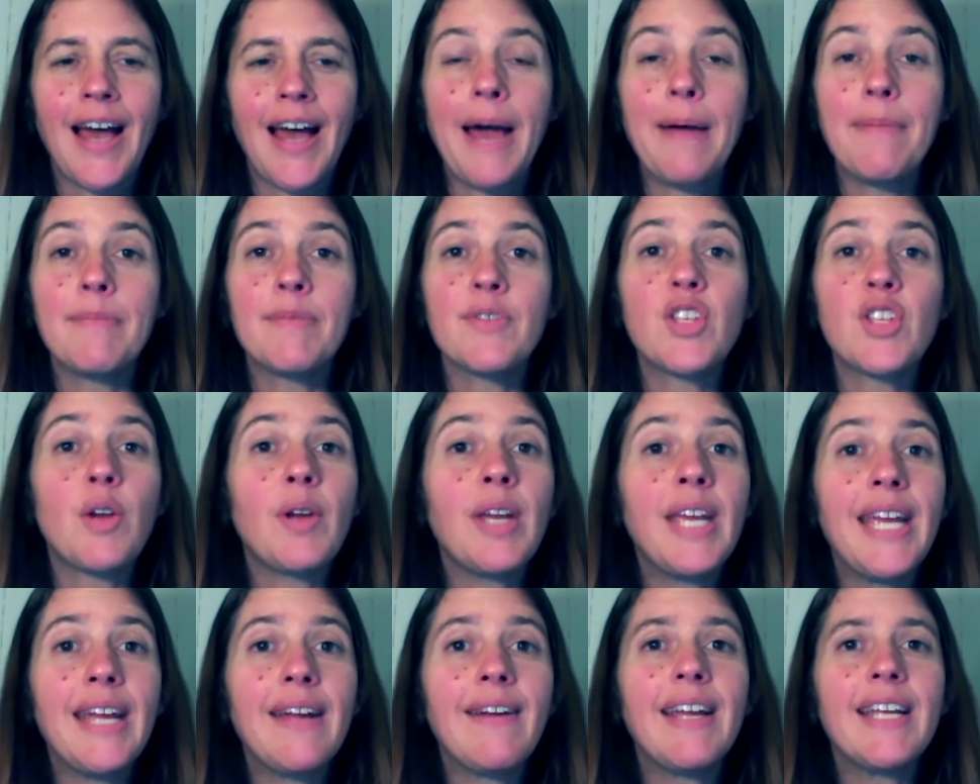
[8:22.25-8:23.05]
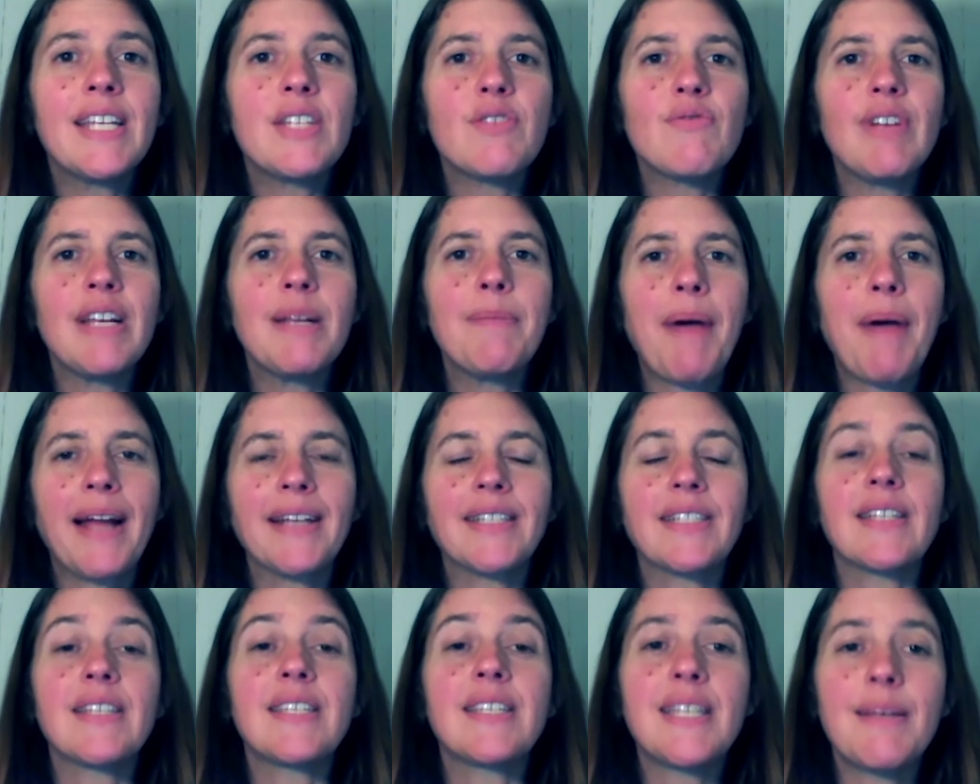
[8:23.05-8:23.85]
So here it's really
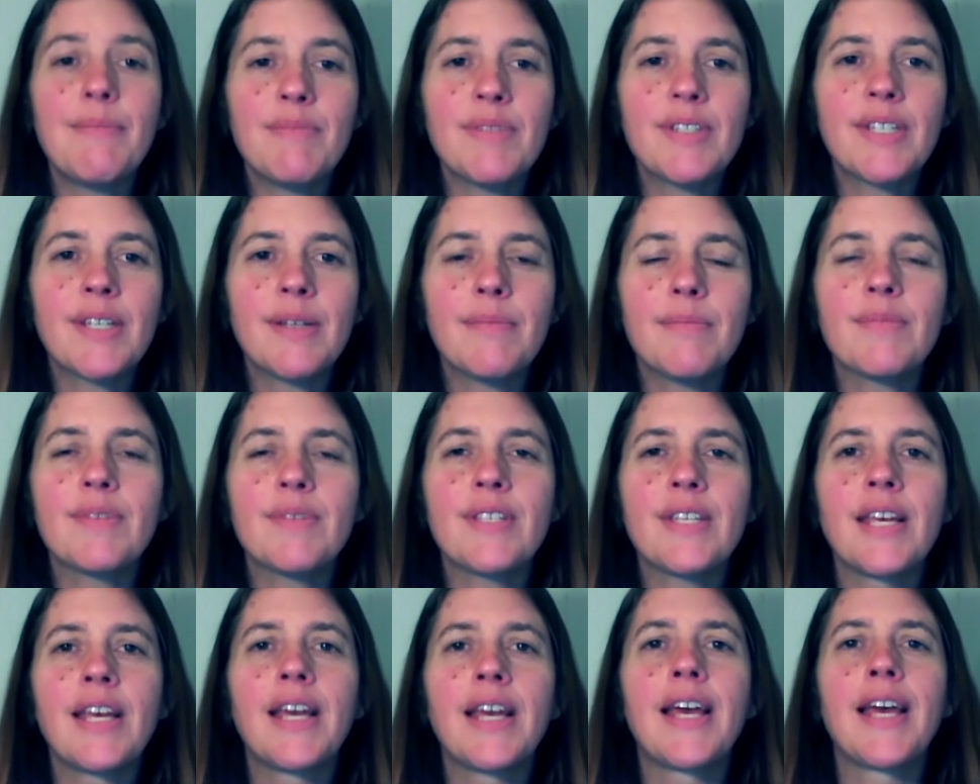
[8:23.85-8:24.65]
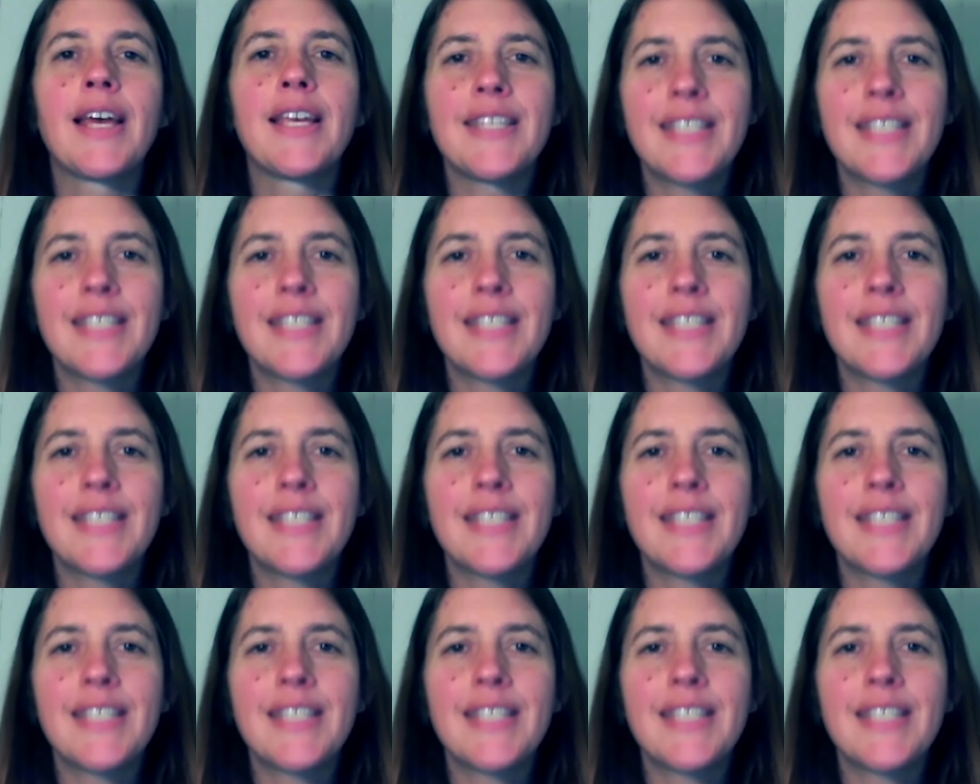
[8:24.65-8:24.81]
back to symptoms.